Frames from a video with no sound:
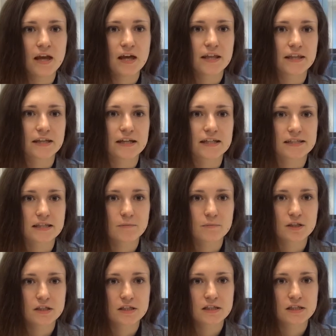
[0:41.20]
there are some
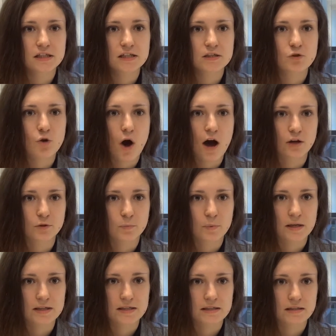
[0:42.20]
industries to
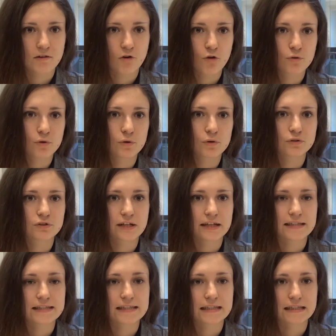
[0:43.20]
outpace the overall
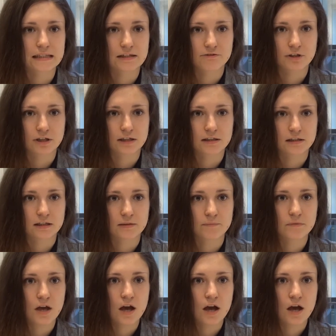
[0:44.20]
trend significantly.